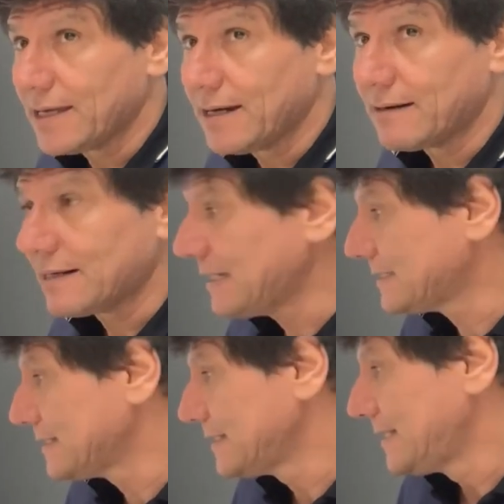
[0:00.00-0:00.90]
All
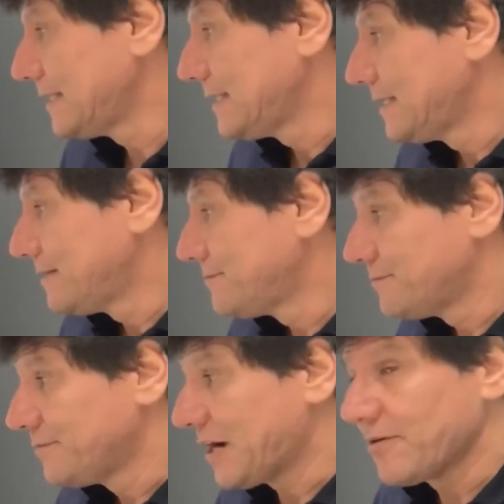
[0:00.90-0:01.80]
right?
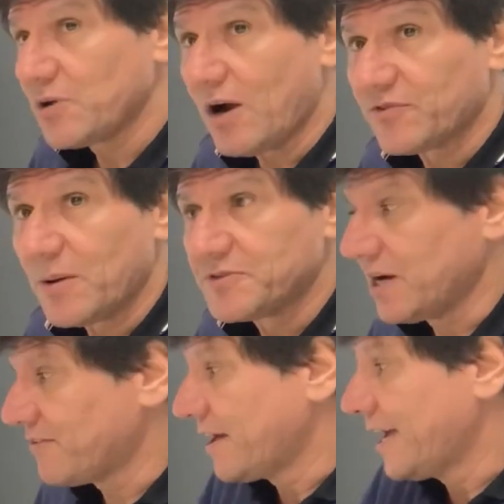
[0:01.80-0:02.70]
You have to
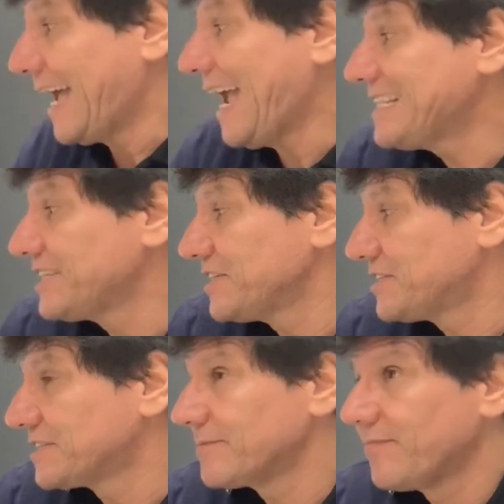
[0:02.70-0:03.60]
observe it.
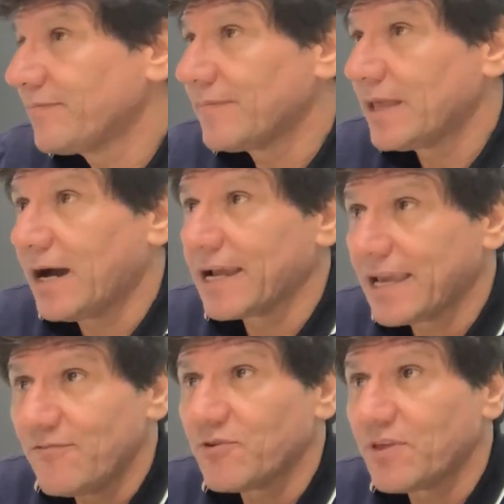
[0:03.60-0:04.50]
Hedges. I
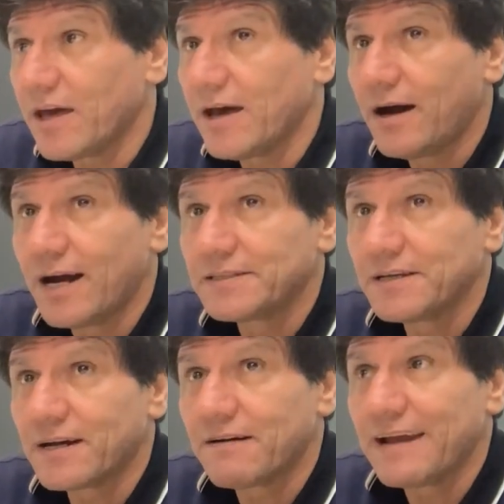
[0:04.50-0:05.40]
gave you the
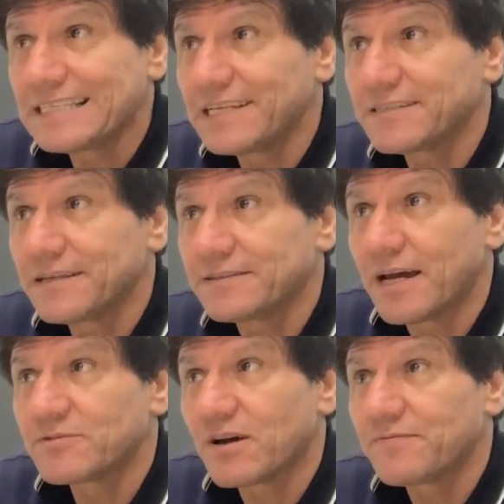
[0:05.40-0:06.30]
idea of hedges in
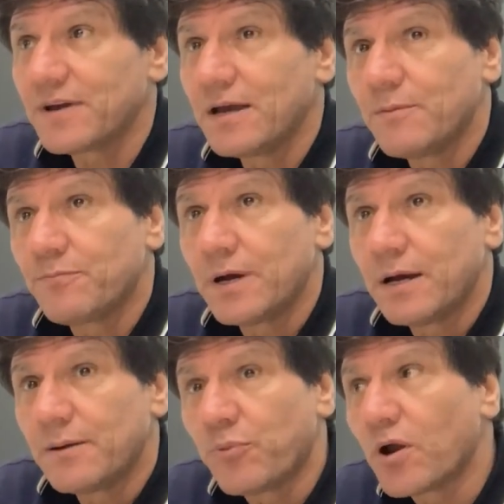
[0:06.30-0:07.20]
terms of
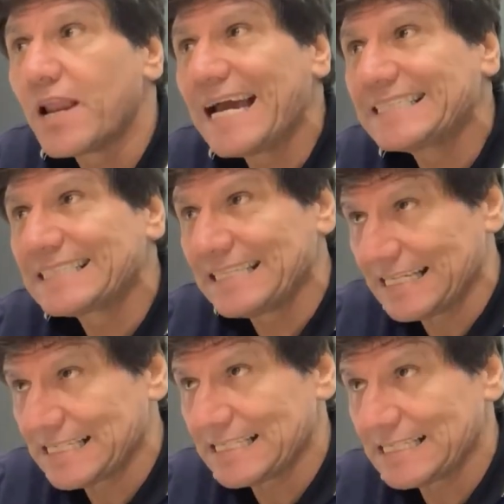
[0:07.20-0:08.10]

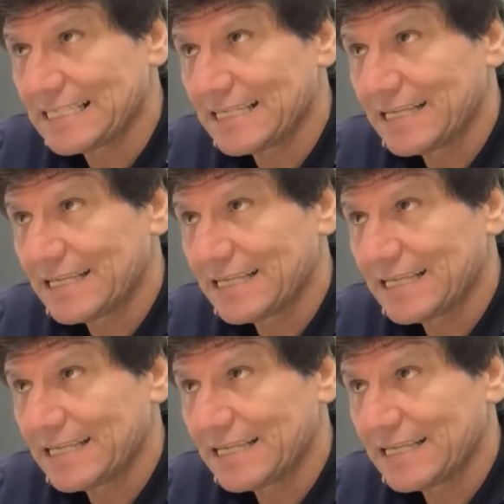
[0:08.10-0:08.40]
politeness.